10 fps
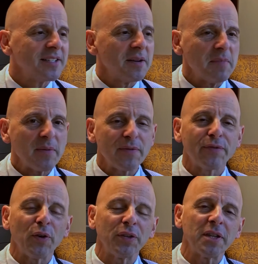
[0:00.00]
maybe
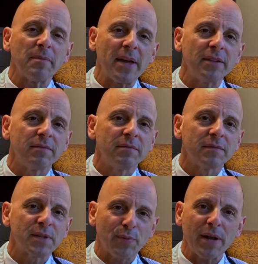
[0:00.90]
folding the
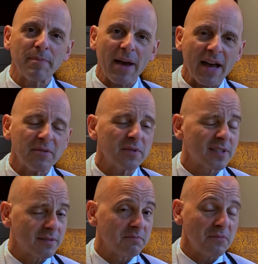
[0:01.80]
bedspread back,
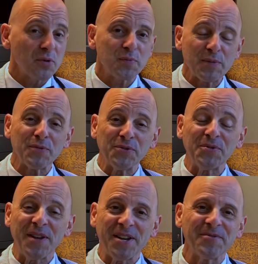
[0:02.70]
which most people
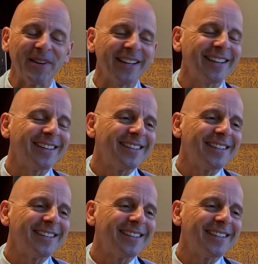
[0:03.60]
do anyway.